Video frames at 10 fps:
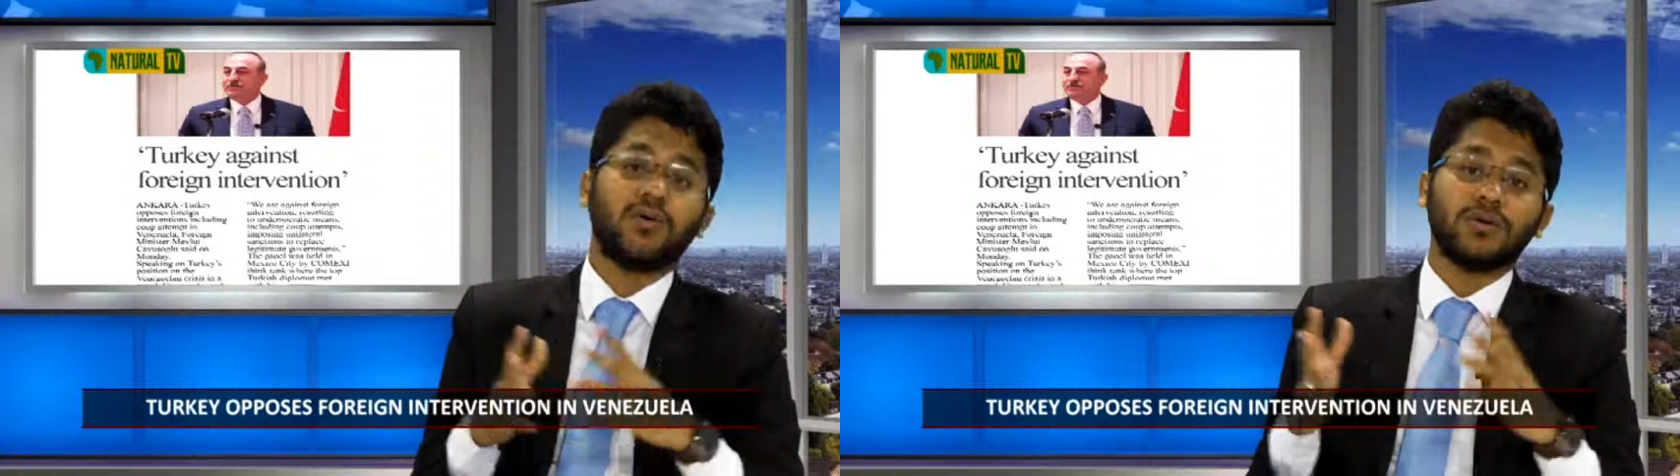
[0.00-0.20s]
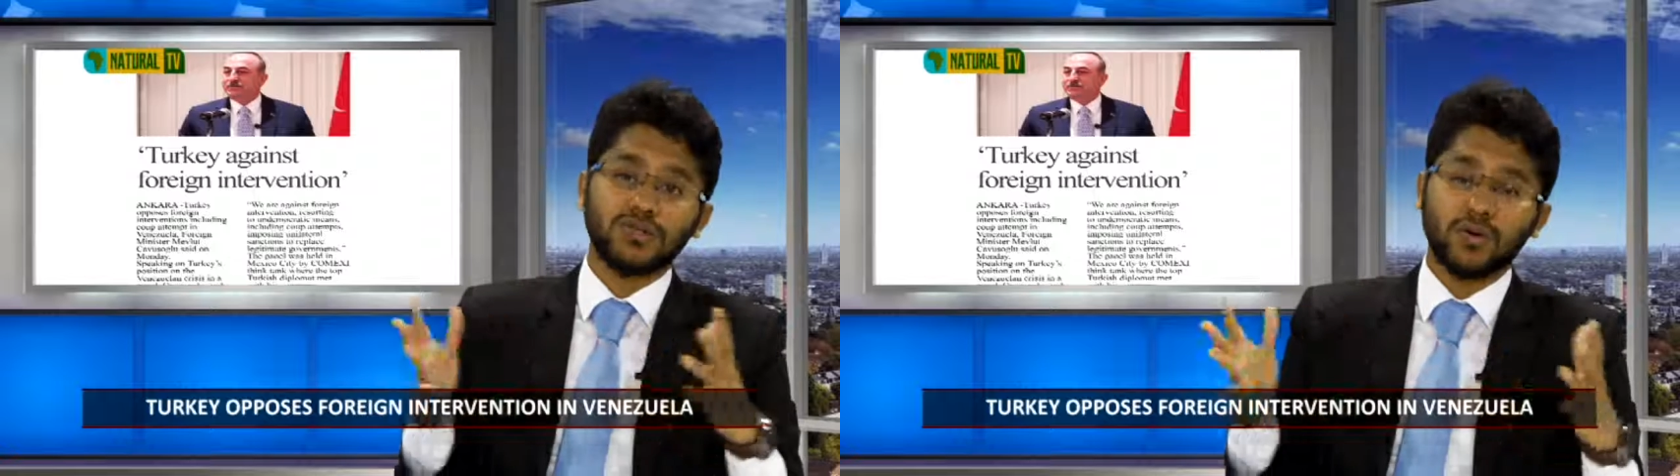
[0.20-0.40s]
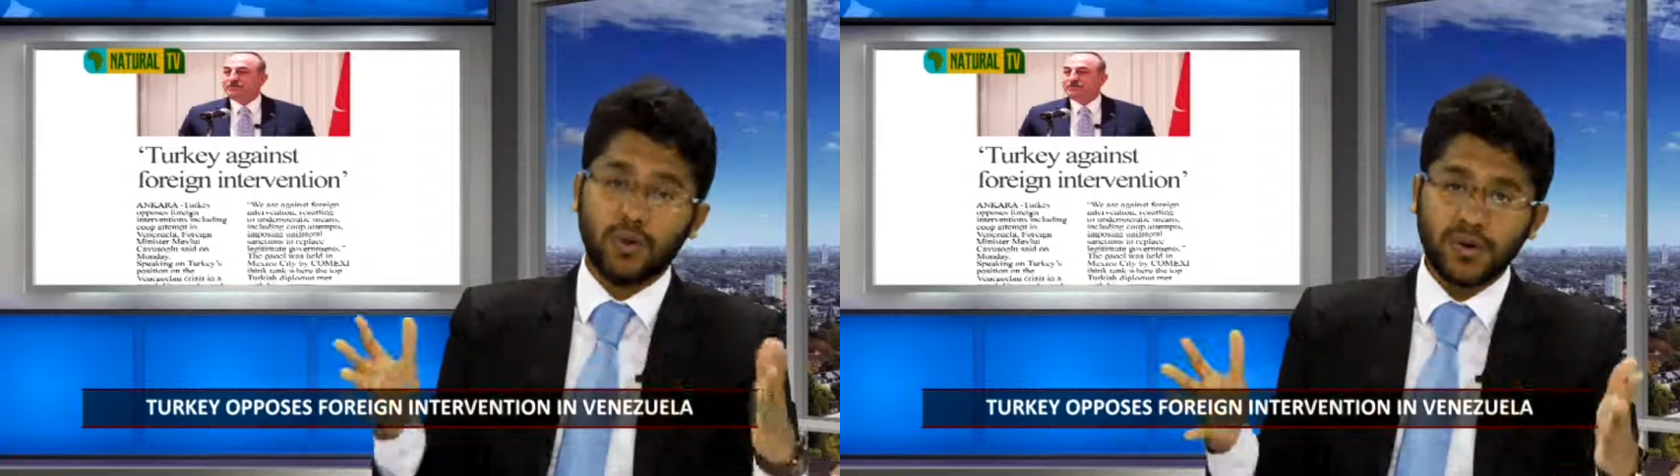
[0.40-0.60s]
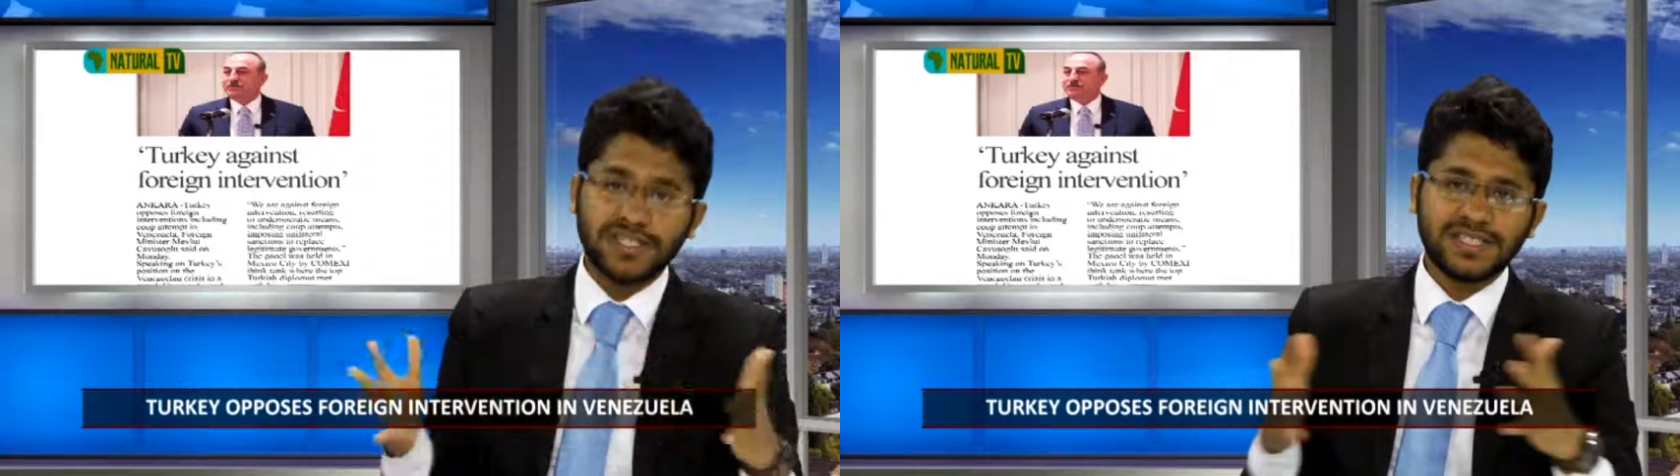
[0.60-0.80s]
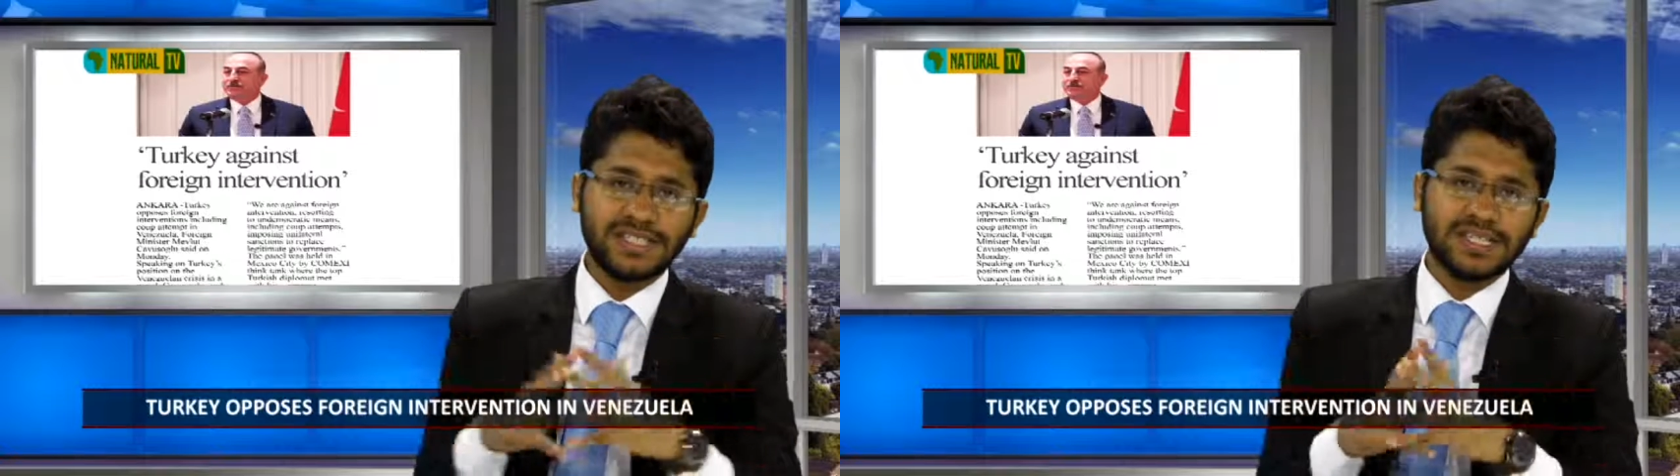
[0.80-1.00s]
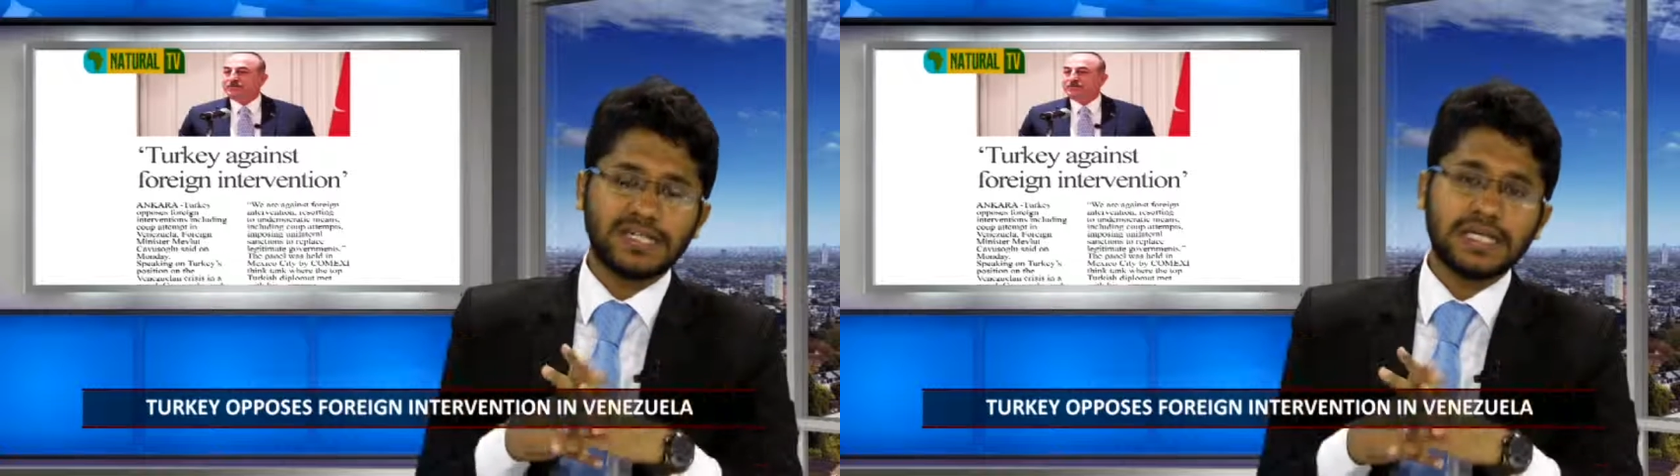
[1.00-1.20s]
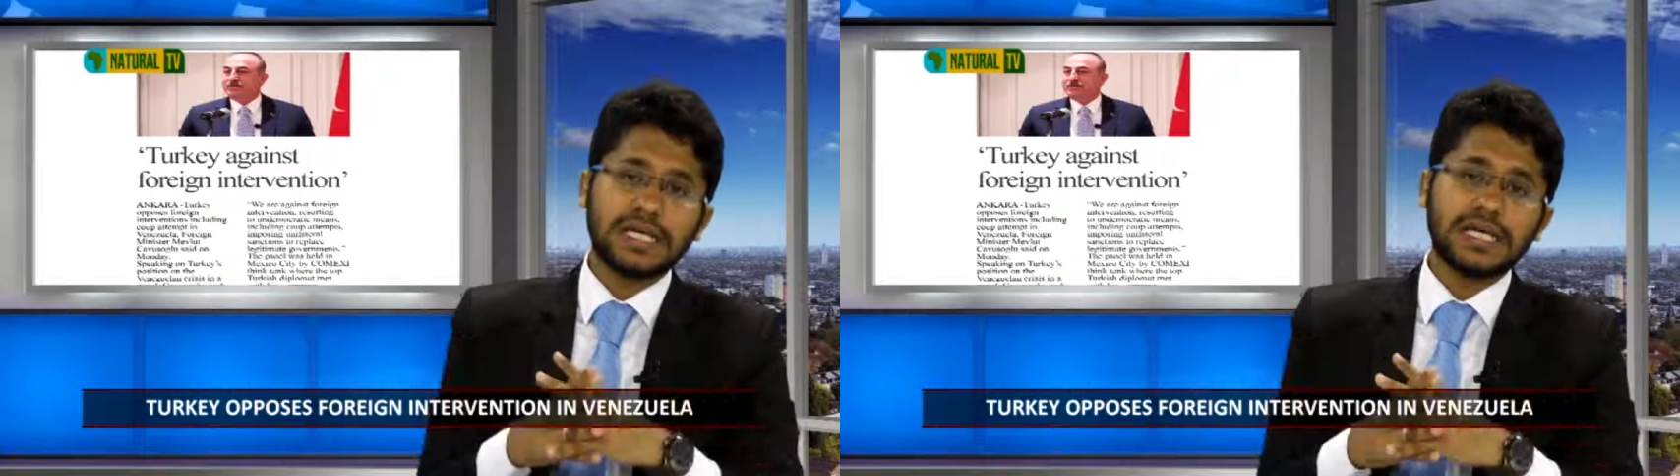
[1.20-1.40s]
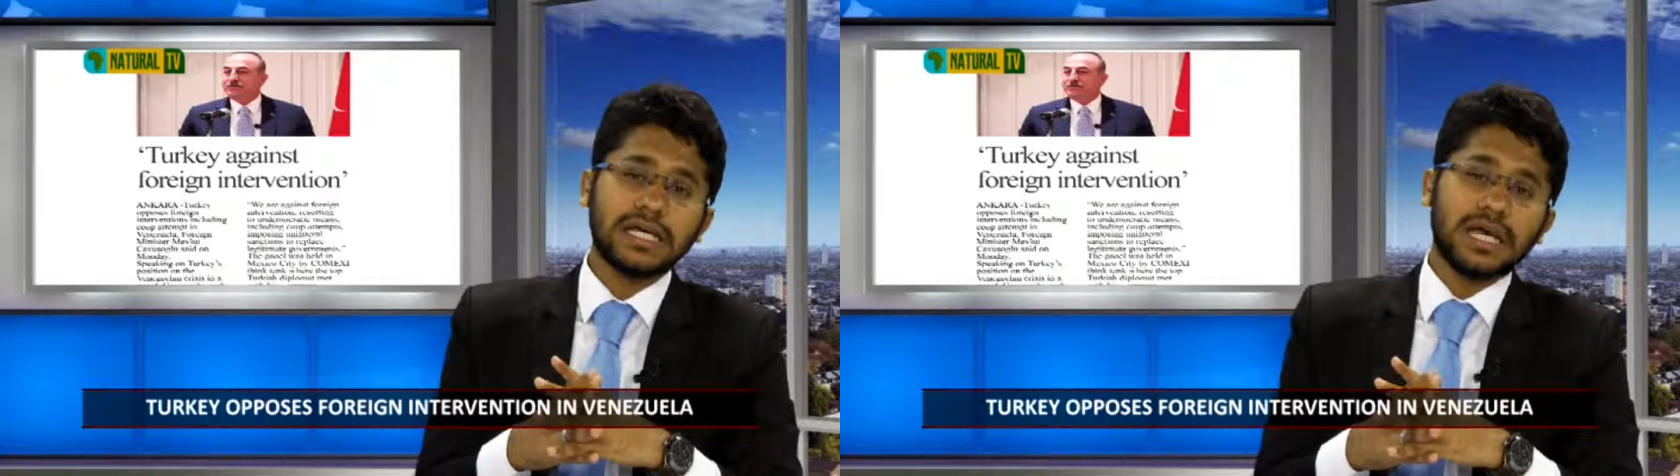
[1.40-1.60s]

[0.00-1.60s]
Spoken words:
also OECD,